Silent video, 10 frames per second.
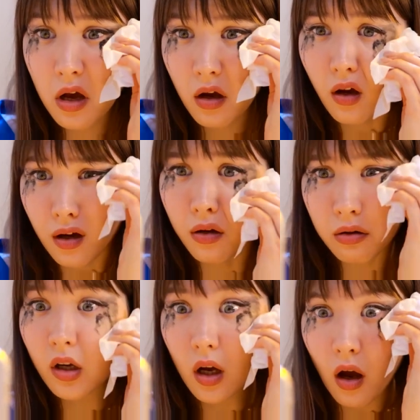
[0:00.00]

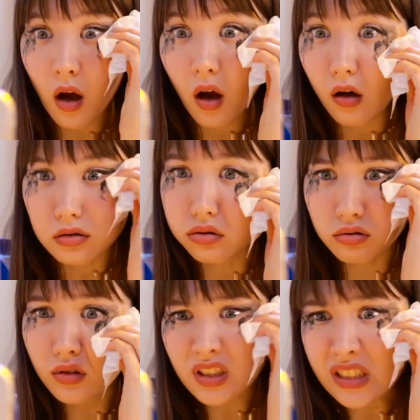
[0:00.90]
mascara!
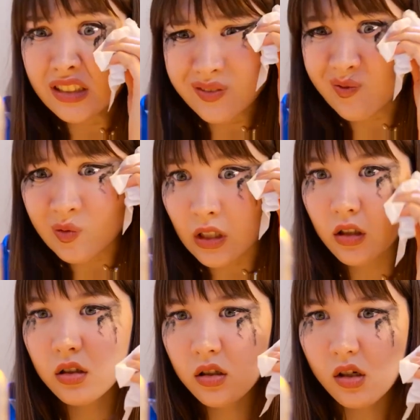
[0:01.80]
It's not coming
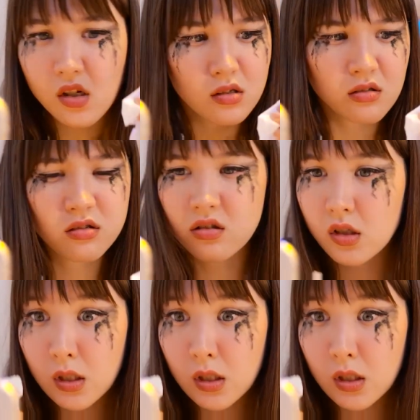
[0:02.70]
off! Come